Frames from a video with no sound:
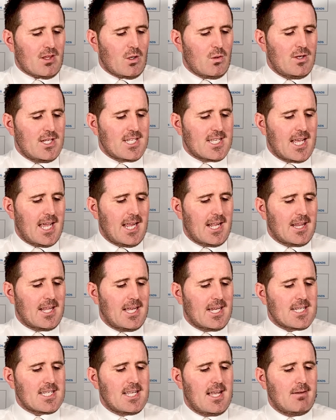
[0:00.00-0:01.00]
We take the
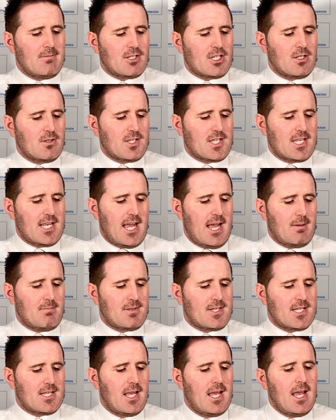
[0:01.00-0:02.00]
exceptional
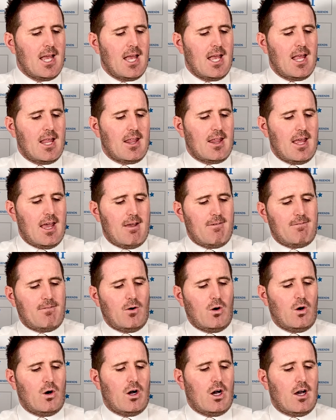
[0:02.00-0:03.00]
steps,
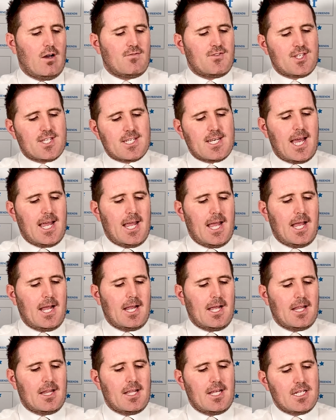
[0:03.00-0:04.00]
therefore, of
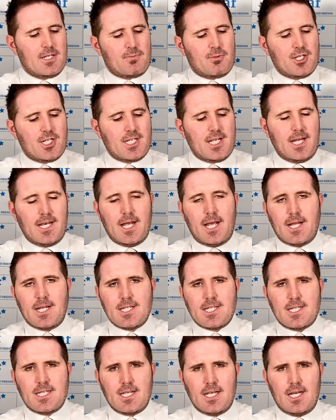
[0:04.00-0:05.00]
staying these
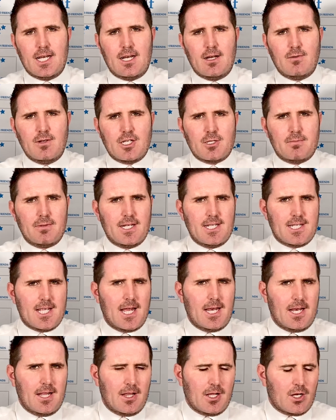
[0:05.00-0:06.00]
proceedings, which means
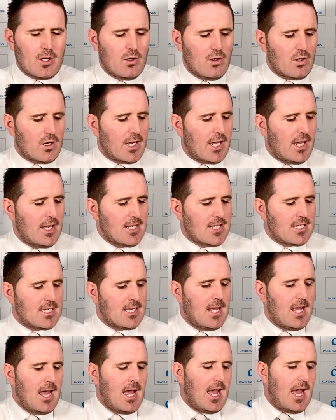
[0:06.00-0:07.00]
ending the court case,
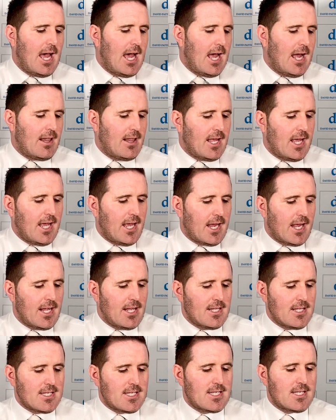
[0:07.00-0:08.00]
and the
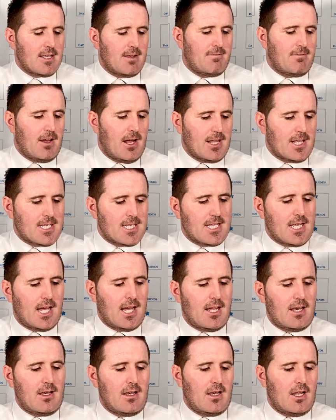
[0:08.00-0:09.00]
Higgins
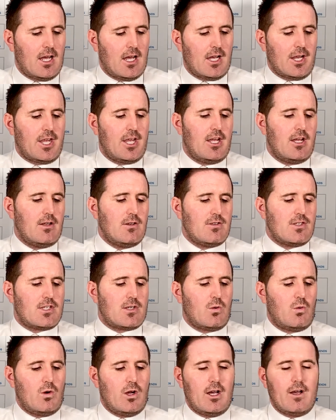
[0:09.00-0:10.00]
father-son accused
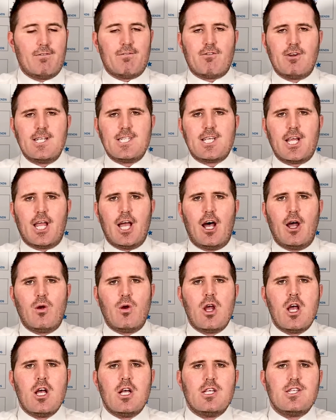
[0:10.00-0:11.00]
were free to go.
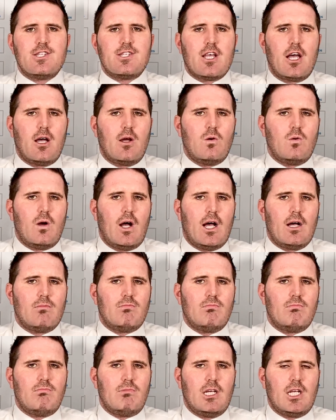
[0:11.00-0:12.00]
So,
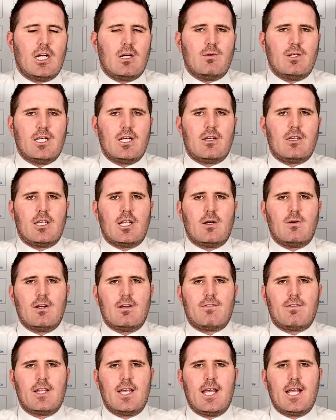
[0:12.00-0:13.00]
we don't know
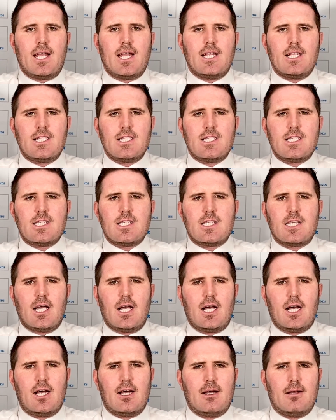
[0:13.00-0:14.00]
if the Higgins
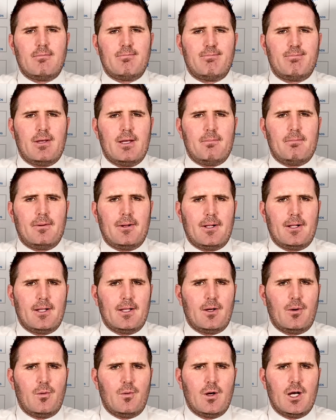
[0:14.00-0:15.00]

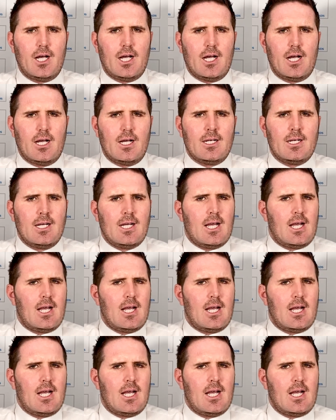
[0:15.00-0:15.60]
people were